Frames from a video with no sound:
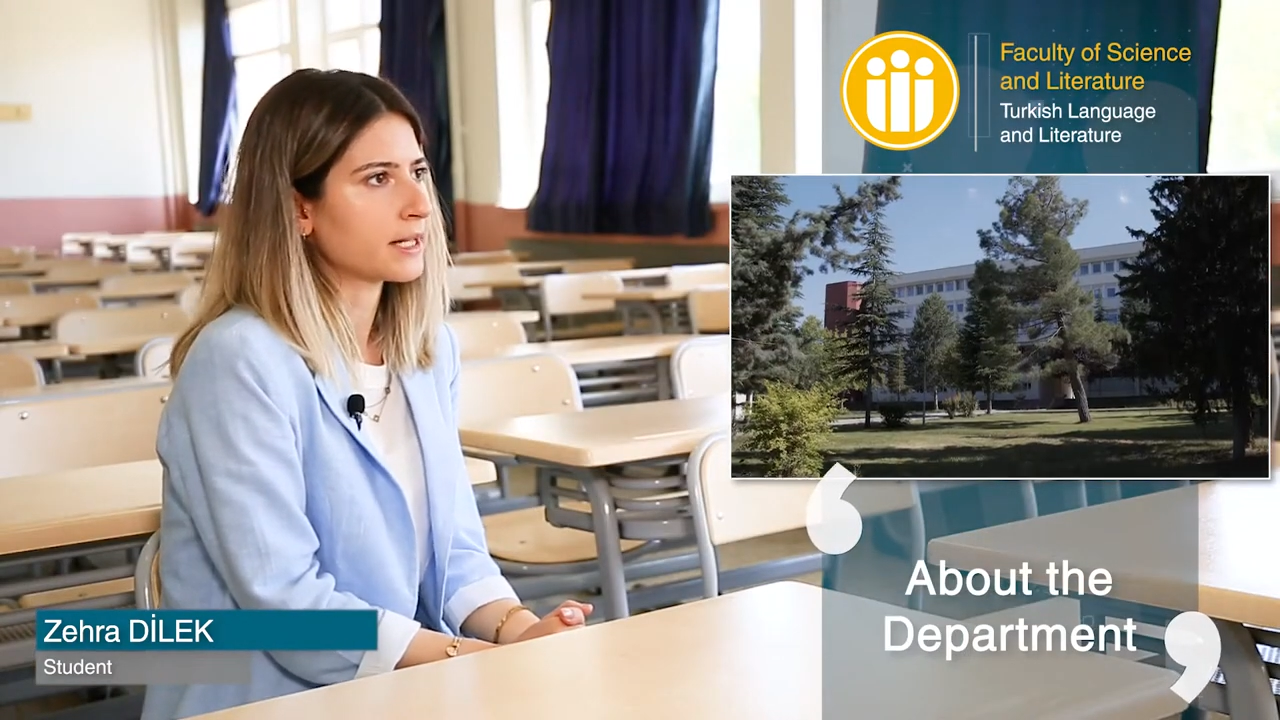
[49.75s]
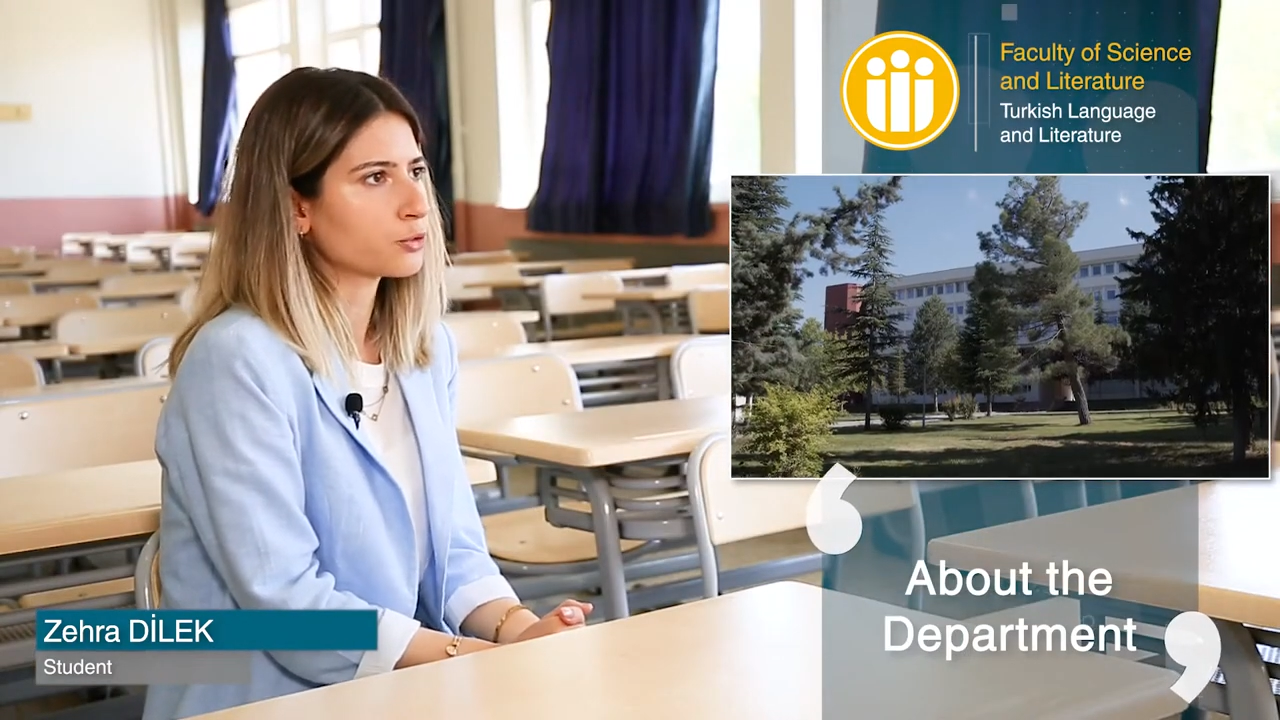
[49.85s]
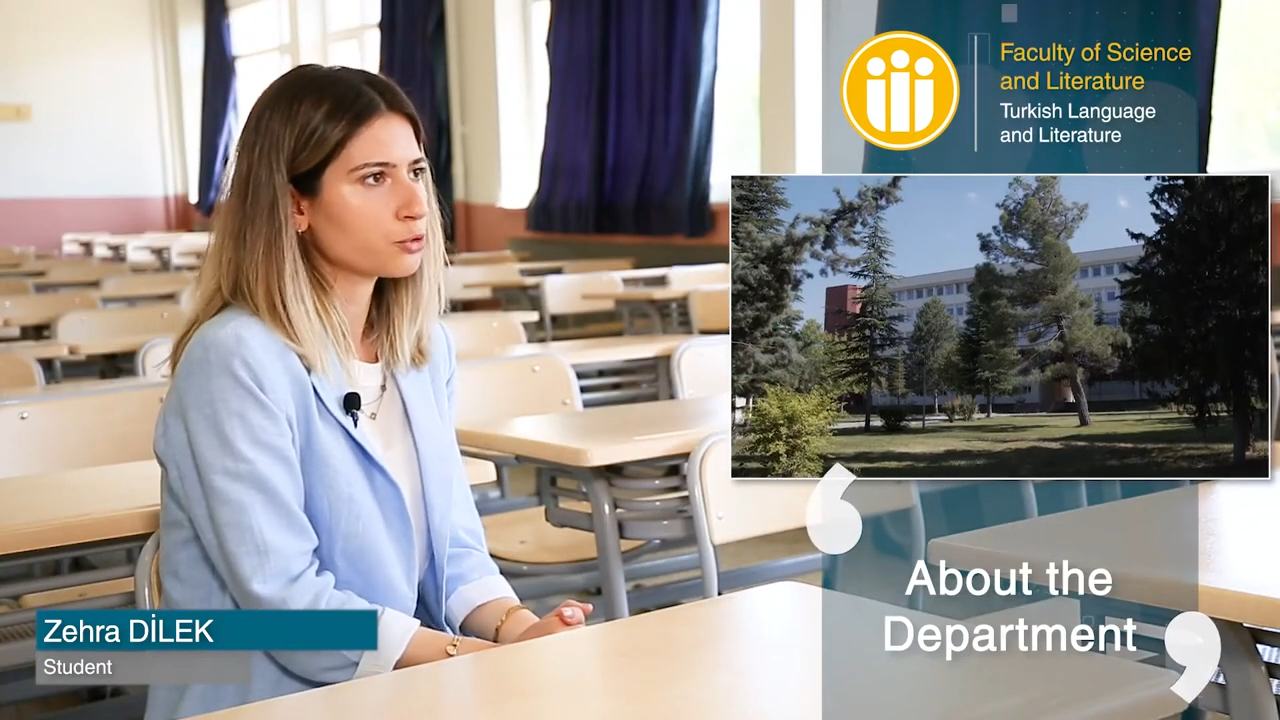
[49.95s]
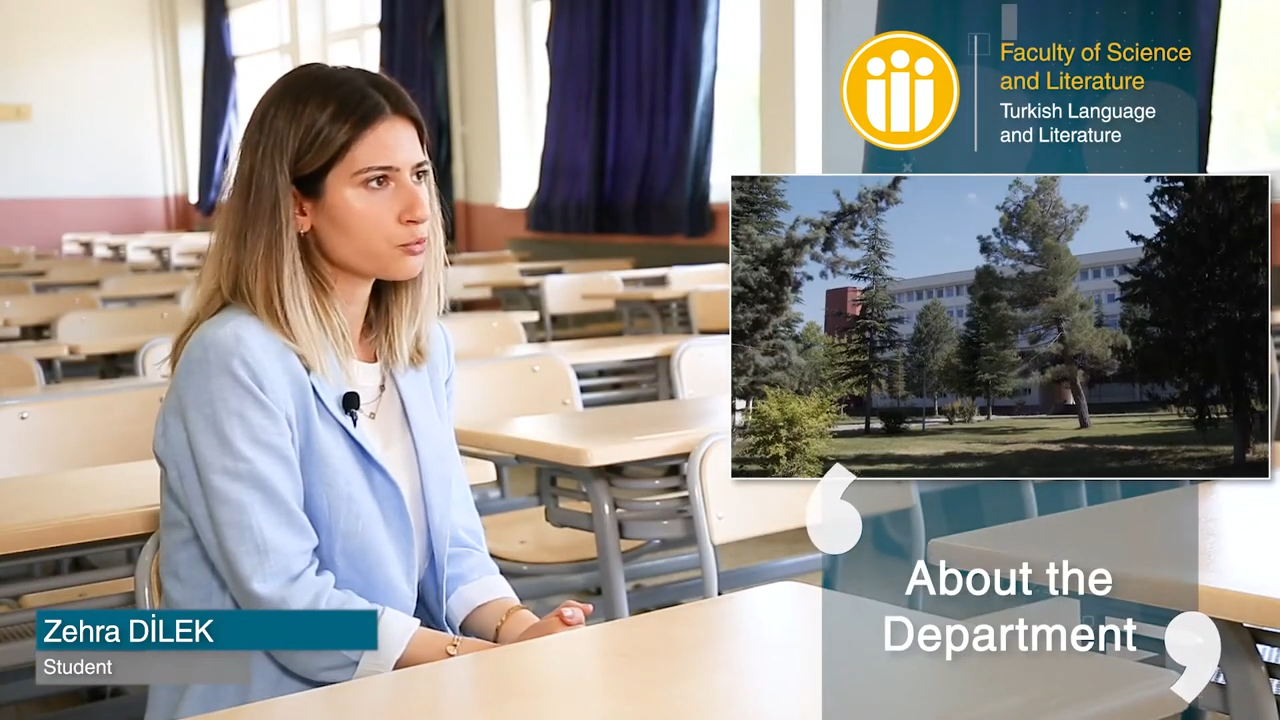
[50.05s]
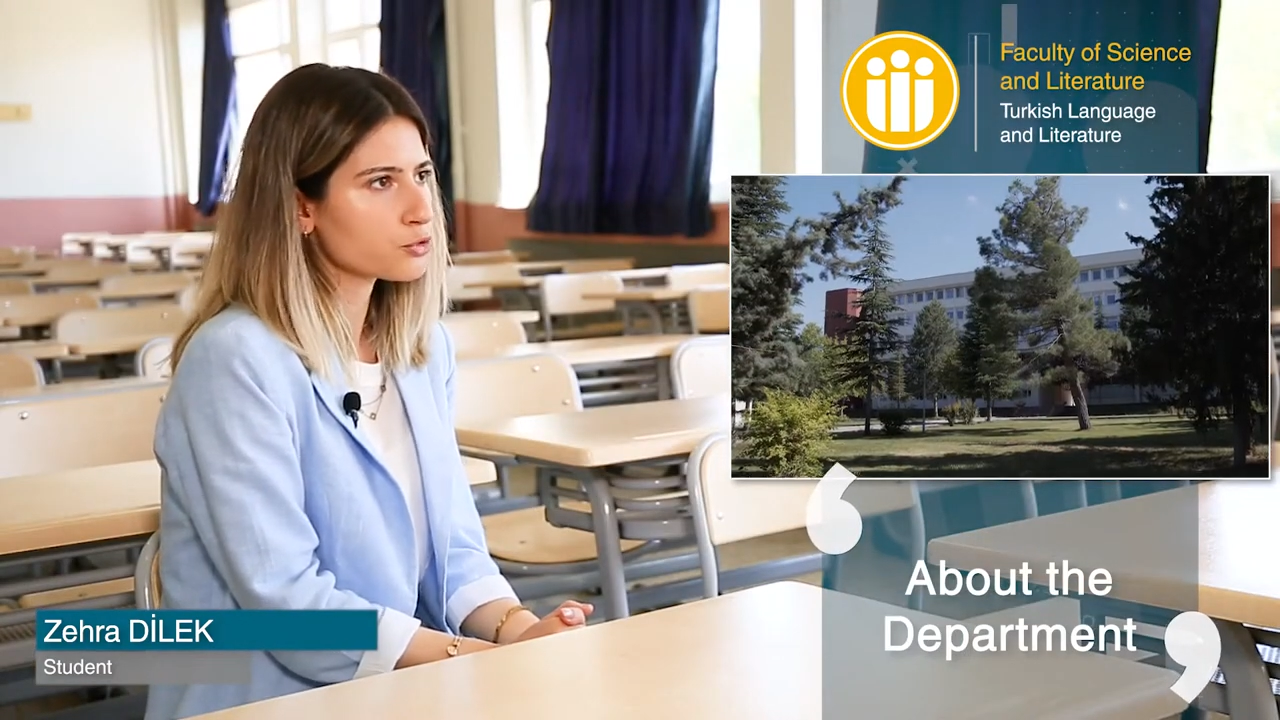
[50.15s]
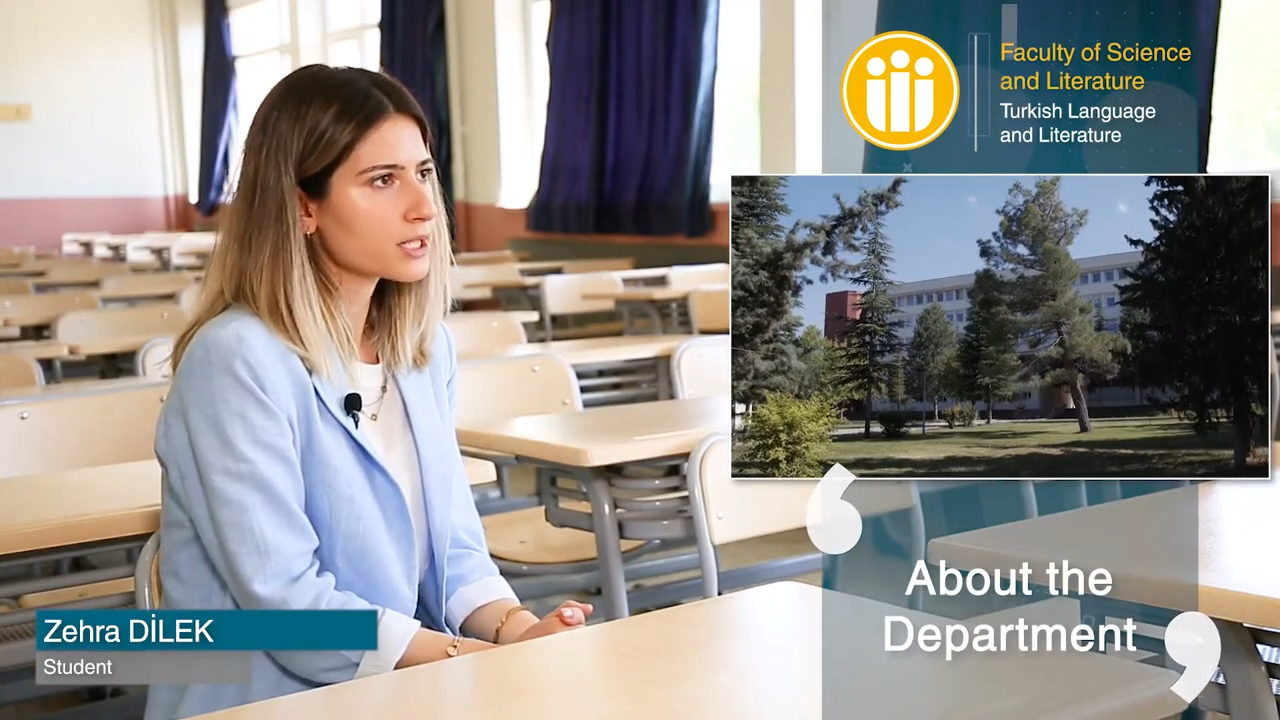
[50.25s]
out with